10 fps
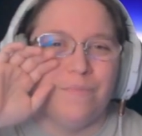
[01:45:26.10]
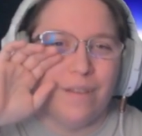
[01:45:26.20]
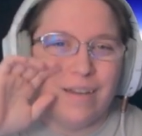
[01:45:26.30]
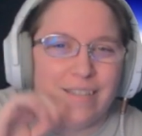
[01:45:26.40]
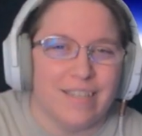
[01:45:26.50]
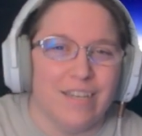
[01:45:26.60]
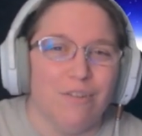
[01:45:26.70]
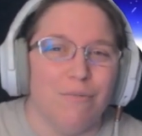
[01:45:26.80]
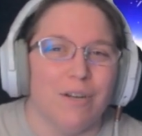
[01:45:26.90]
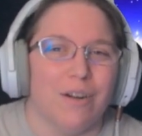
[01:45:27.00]
A
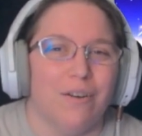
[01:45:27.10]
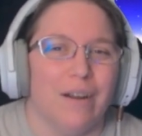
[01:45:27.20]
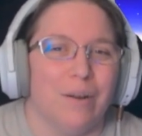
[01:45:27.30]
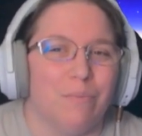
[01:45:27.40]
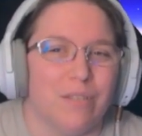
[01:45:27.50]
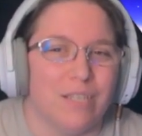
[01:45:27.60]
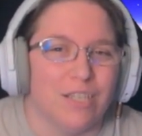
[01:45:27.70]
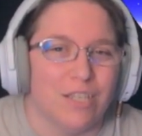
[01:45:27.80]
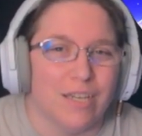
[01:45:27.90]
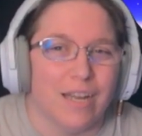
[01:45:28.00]
single recurring
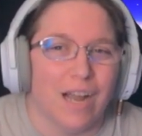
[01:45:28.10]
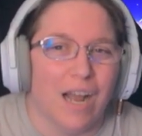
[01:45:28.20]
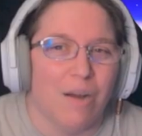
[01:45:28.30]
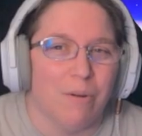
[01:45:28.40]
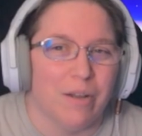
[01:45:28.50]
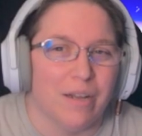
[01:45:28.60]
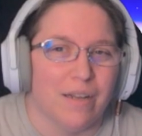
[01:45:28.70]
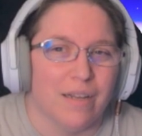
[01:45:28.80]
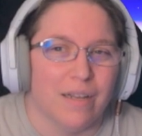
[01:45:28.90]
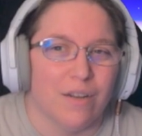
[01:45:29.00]
positioning habit
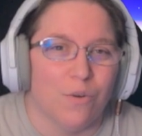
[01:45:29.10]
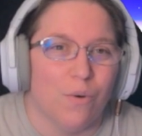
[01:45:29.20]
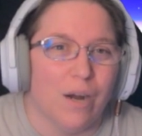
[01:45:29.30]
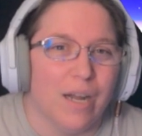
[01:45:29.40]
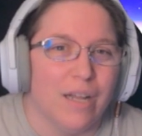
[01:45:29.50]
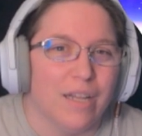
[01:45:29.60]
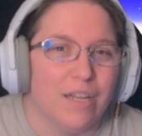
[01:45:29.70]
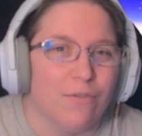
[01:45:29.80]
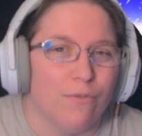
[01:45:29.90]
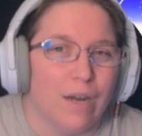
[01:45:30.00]
can quietly
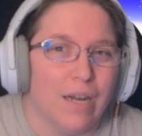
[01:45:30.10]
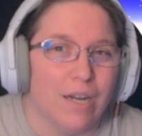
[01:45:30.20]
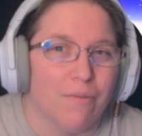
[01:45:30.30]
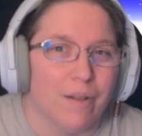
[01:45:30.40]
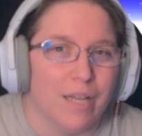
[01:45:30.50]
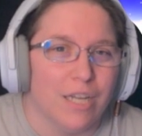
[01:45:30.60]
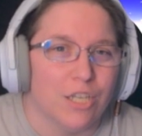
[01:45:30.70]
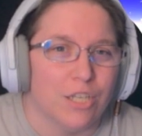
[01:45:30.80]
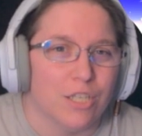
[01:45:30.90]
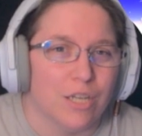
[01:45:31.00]
define a
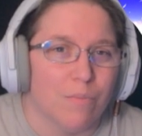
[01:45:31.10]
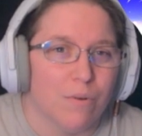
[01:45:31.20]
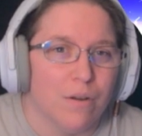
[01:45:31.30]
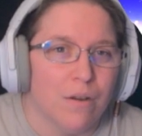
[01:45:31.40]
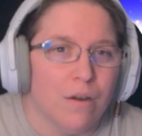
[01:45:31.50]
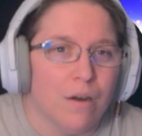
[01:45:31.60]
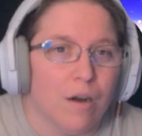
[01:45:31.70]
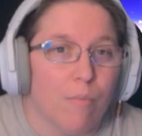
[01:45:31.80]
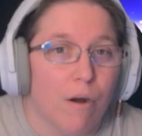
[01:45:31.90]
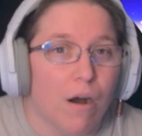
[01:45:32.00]
relationship.
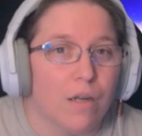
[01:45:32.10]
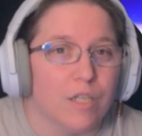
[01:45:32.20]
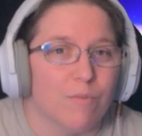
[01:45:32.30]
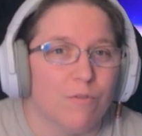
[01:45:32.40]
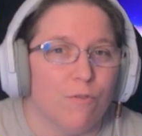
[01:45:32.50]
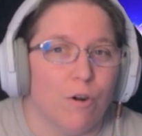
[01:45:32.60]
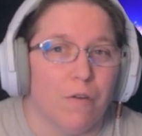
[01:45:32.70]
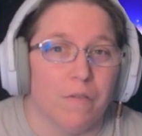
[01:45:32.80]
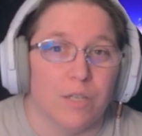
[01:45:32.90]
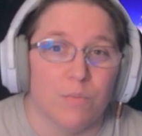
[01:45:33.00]
A pause before
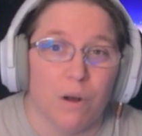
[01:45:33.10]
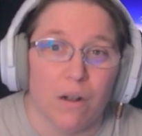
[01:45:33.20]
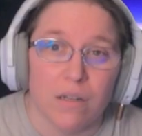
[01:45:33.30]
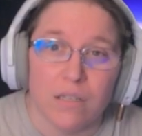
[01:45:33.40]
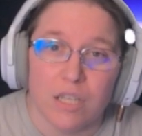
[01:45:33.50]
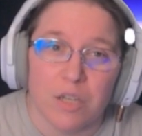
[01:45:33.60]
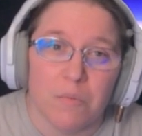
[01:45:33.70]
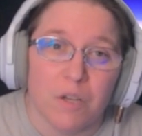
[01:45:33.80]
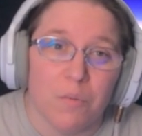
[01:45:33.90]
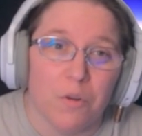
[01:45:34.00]
a response
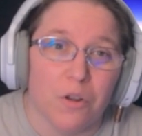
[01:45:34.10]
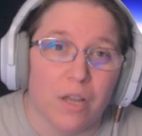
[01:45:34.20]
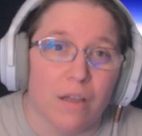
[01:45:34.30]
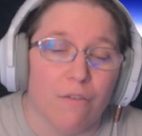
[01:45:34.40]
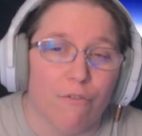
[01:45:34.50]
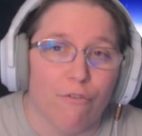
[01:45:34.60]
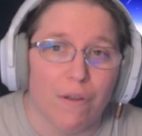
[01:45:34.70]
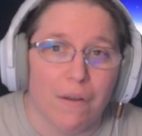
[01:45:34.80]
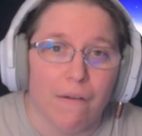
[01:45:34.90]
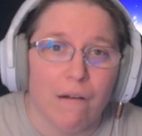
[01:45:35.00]
can communicate
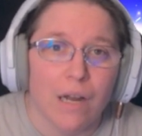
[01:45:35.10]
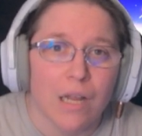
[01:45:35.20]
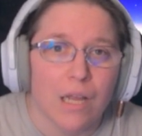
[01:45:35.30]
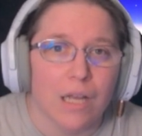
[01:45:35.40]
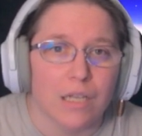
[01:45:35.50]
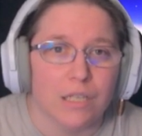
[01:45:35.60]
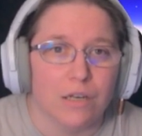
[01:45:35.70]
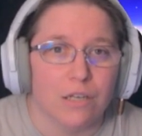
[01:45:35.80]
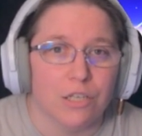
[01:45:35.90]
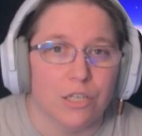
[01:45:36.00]
fear,
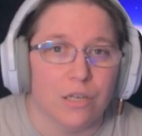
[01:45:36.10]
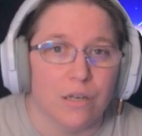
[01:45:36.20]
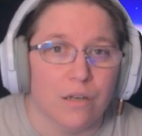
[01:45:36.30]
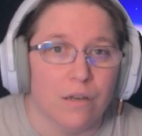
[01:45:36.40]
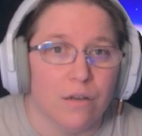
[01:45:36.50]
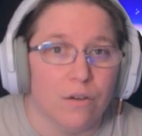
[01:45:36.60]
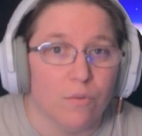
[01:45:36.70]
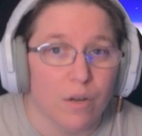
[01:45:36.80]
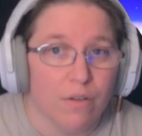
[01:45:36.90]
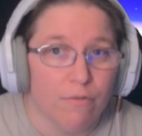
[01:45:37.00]
exhaustion,
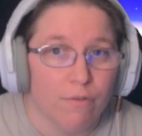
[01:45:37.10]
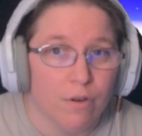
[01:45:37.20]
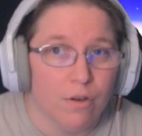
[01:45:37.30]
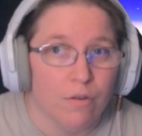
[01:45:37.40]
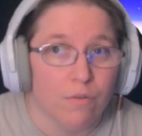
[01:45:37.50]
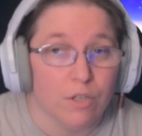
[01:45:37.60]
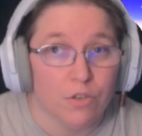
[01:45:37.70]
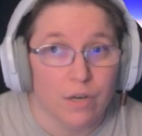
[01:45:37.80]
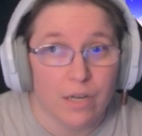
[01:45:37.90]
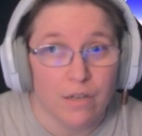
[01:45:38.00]
grief,
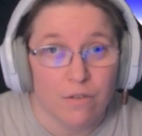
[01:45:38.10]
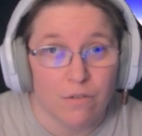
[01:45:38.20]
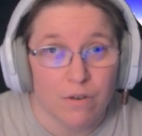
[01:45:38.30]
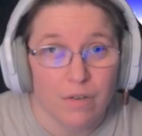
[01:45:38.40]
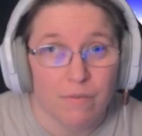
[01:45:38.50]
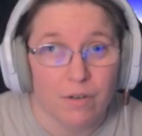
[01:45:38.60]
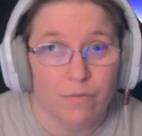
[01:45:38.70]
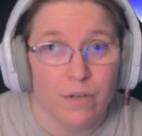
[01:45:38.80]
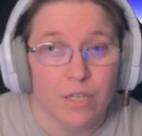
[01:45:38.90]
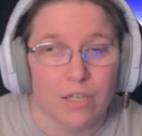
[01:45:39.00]
restraint, or even
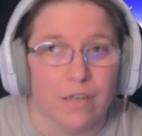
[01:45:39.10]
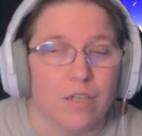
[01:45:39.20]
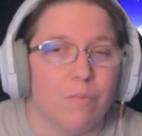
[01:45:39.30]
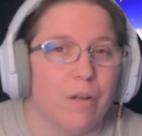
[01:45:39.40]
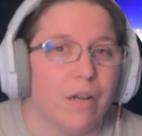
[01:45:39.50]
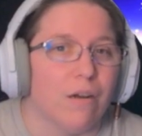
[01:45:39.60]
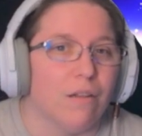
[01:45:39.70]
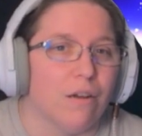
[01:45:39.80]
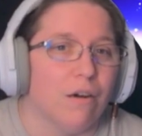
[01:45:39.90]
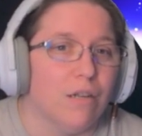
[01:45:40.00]
affection, depending on
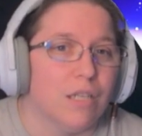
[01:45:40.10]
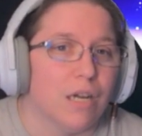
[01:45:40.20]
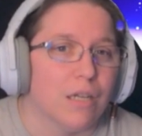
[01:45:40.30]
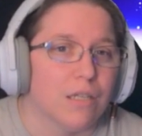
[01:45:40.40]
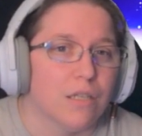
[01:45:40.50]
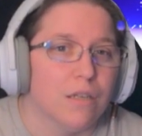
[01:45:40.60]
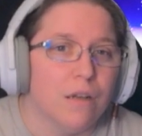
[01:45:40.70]
the context.